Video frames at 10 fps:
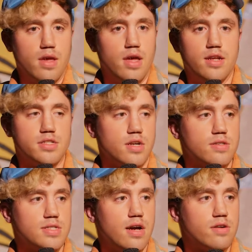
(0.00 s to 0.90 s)
And it
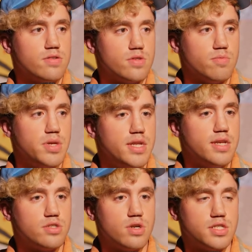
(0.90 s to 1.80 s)
turns out it was a
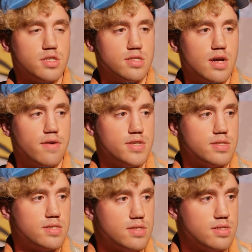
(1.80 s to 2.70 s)
pediatrician's
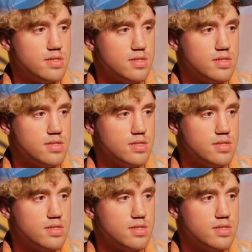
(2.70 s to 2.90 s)
office.